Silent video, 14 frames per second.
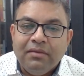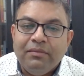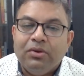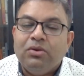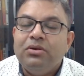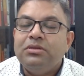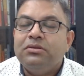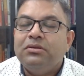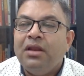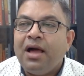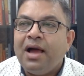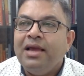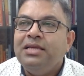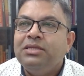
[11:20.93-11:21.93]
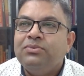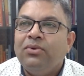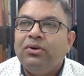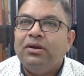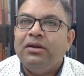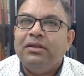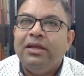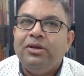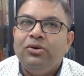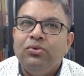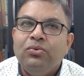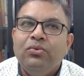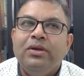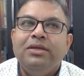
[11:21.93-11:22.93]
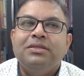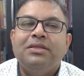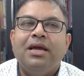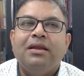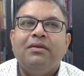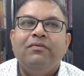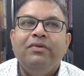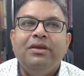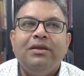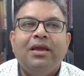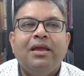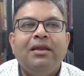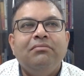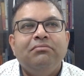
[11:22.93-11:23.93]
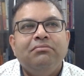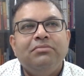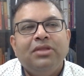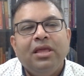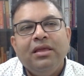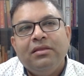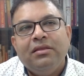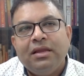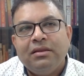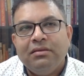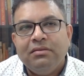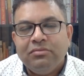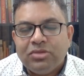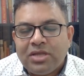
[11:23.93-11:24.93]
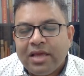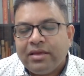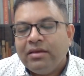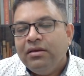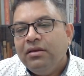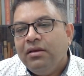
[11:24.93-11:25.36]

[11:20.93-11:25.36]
Because lies, what they do is that we can think that it's like